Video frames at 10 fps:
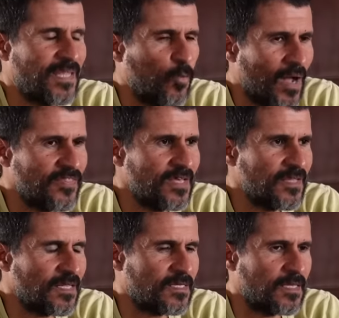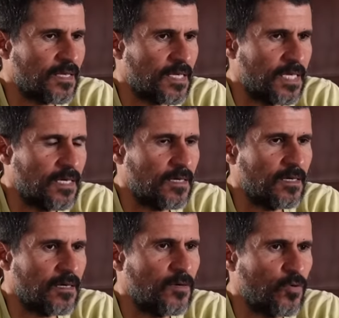the one thing that
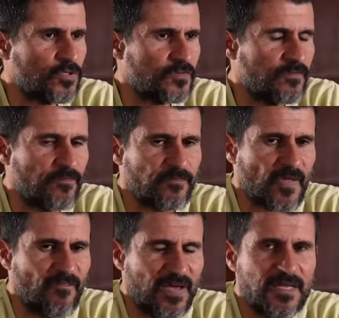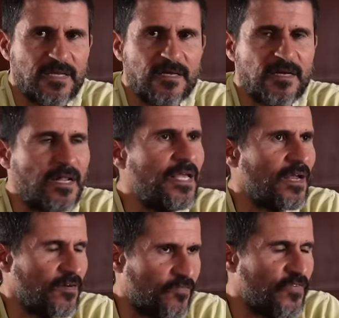he was very
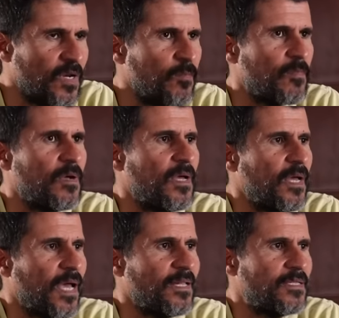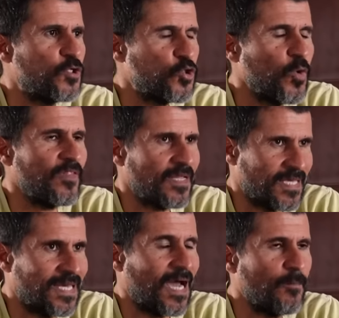clear and firm and sure that
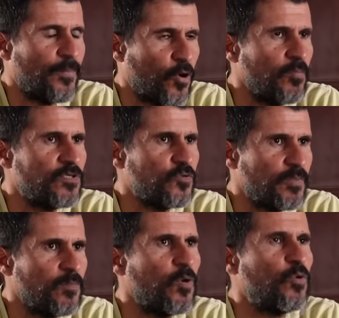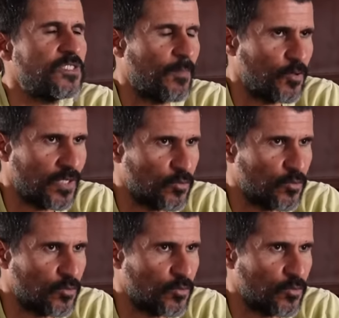he can promise to people was about